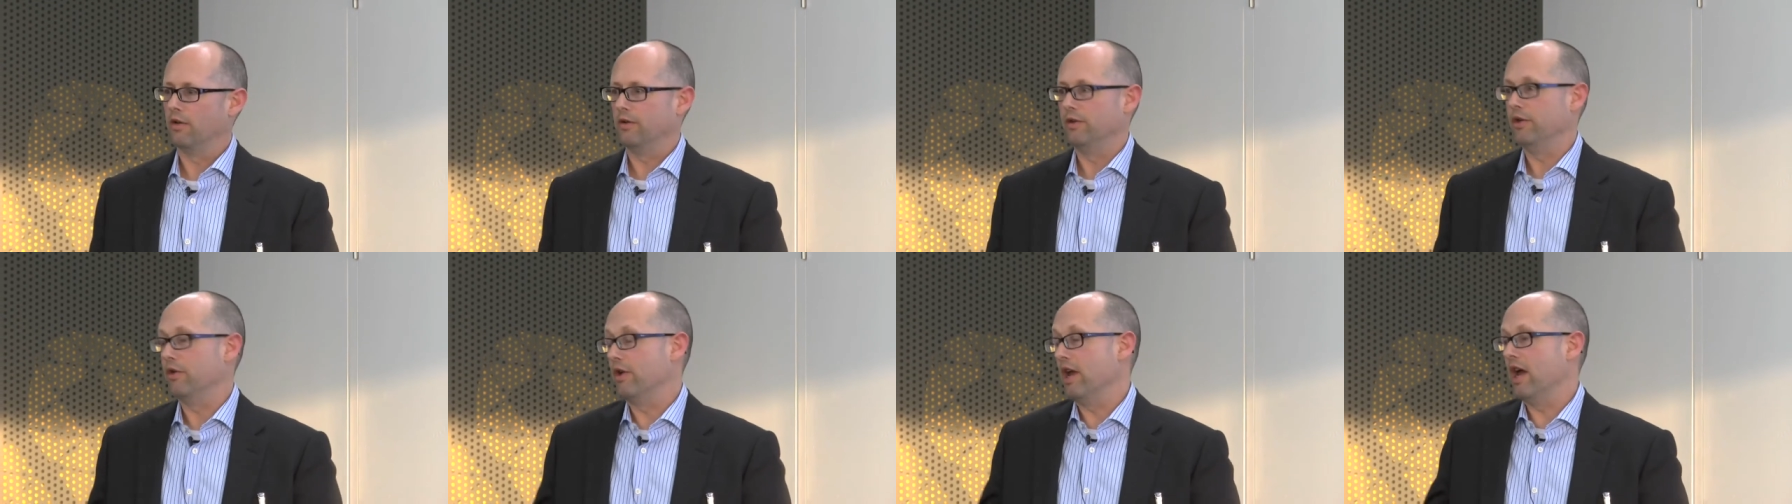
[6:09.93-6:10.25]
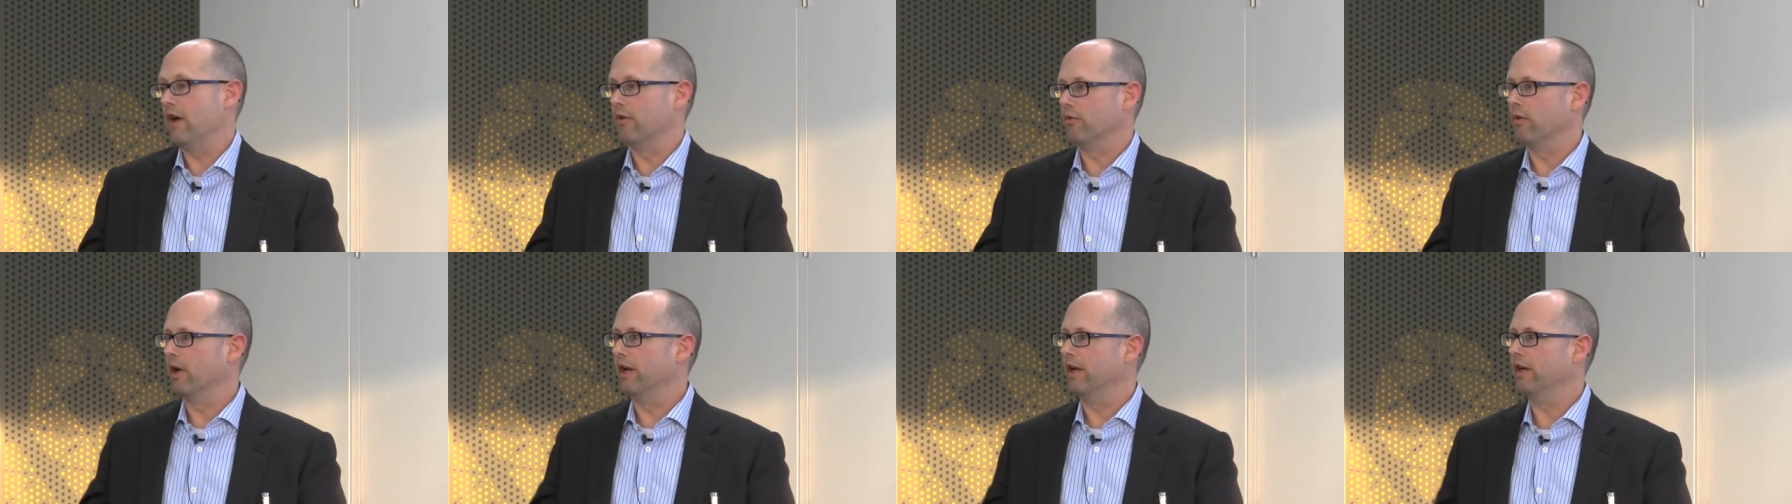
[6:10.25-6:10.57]
you
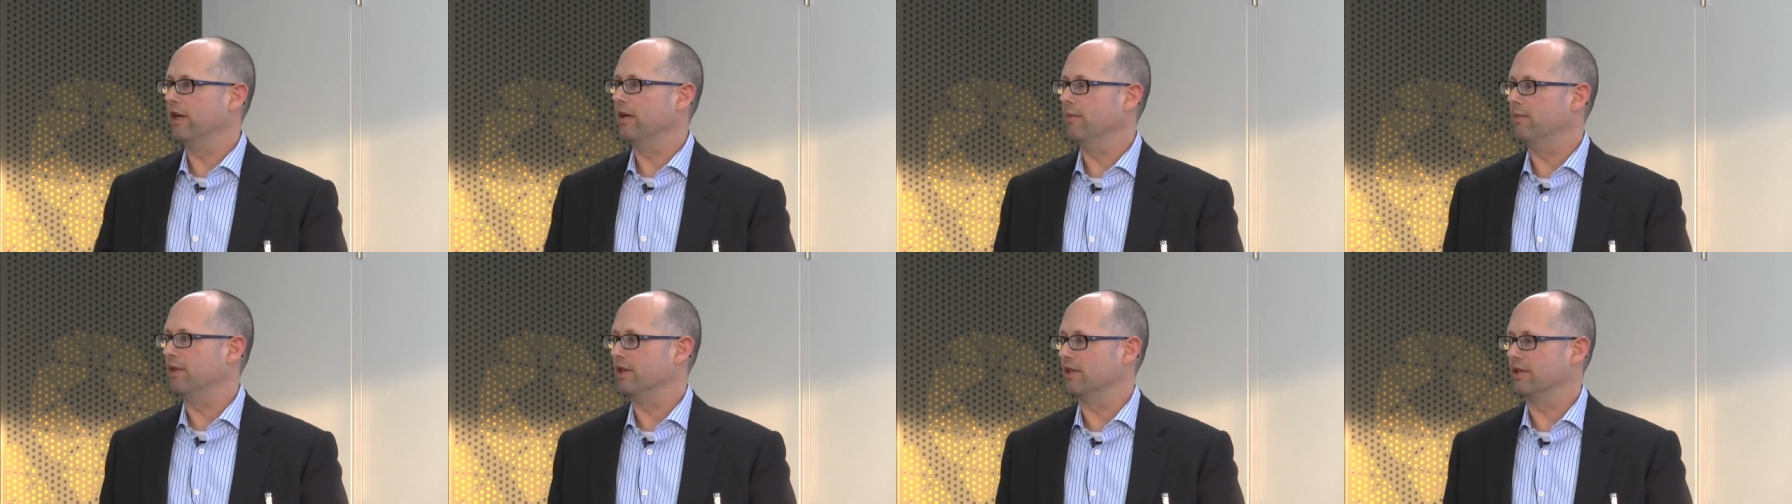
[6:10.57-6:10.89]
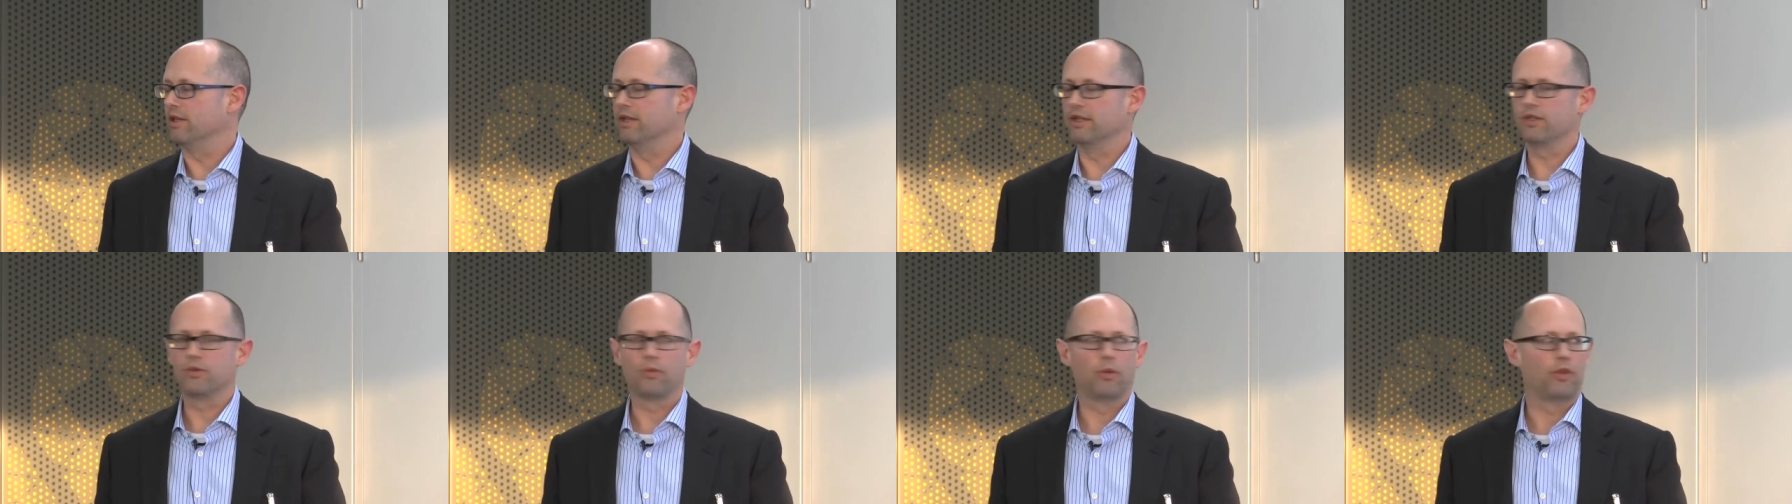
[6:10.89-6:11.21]
can't run any
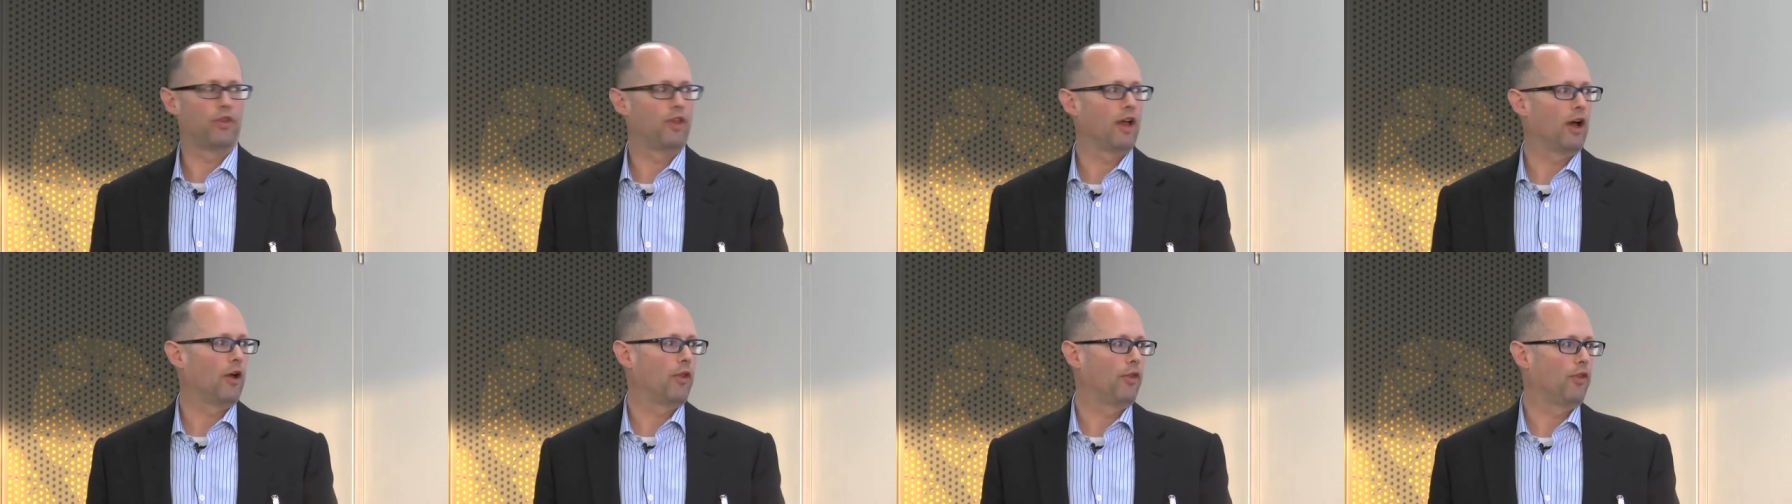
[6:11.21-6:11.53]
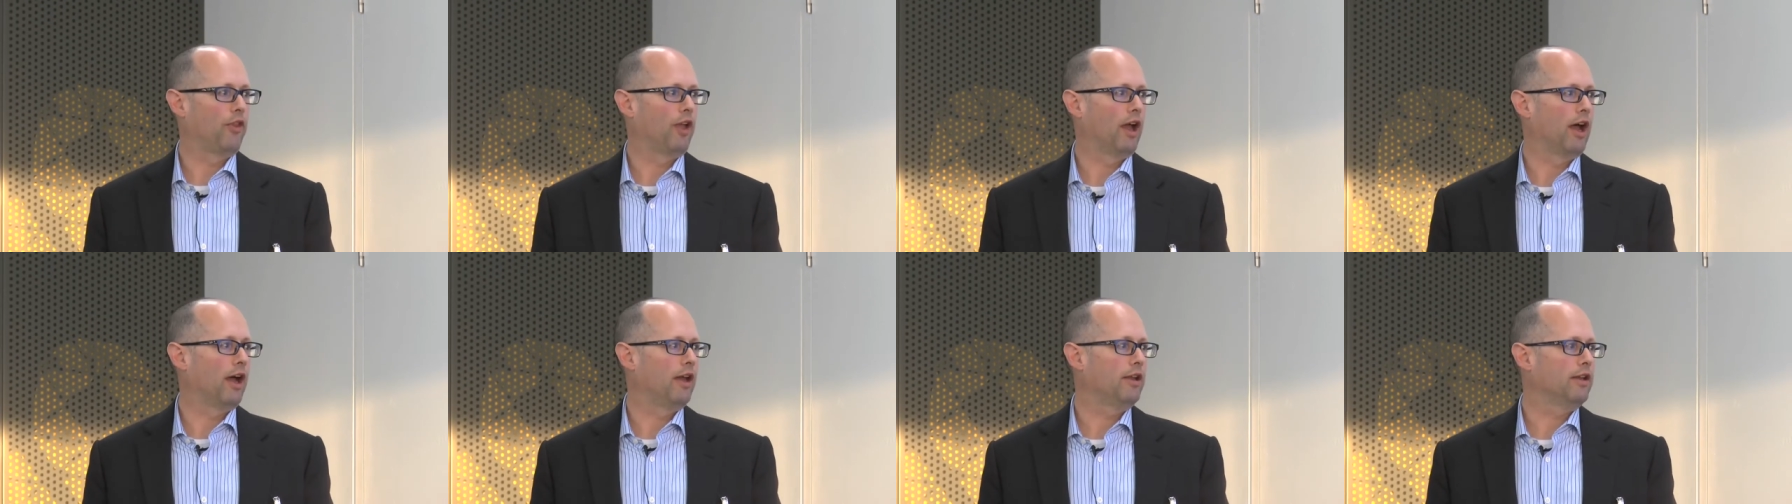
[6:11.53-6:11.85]
business
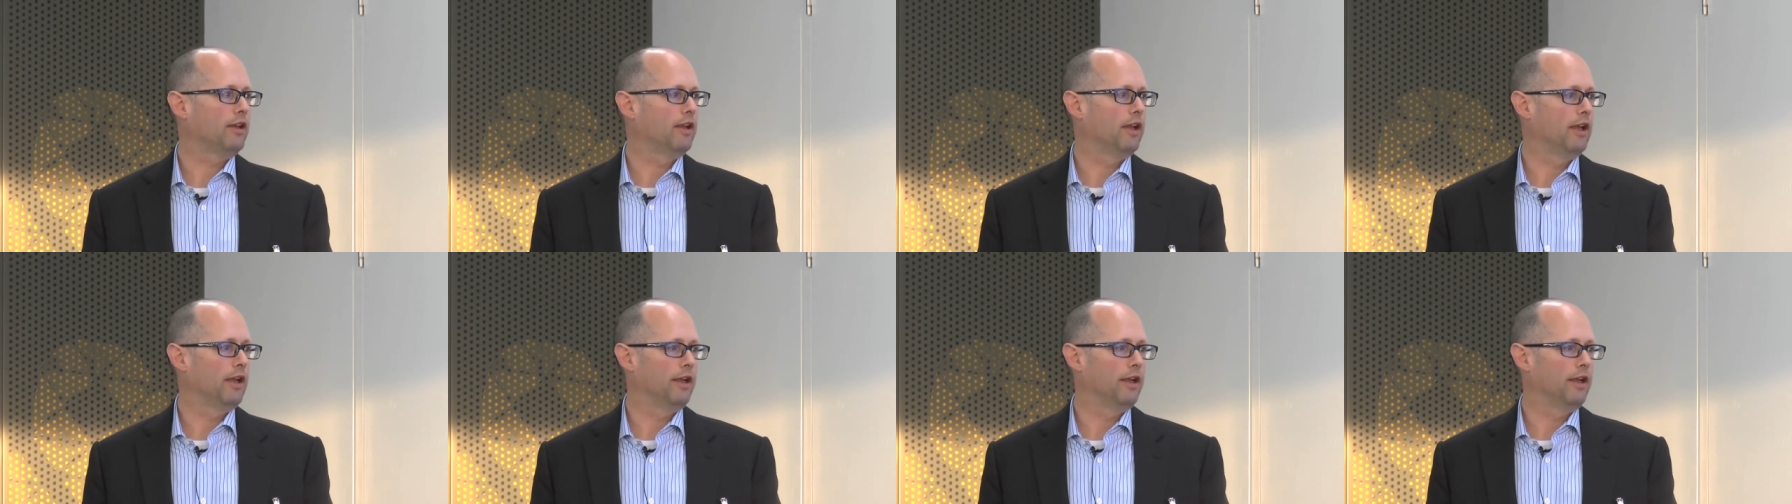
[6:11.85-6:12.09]
without that.